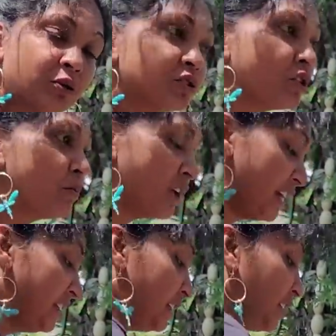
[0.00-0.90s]
cooked some
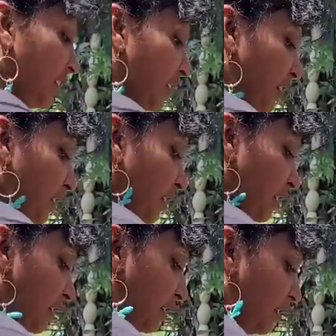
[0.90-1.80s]
rice.
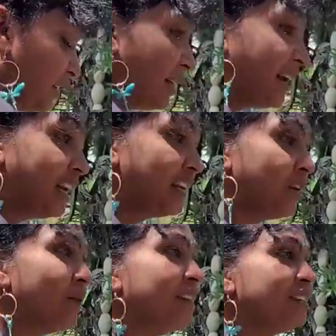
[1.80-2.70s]
And uh,
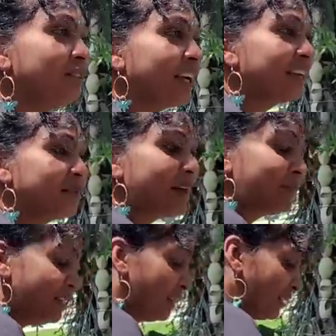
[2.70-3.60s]
what did you get there, mommy?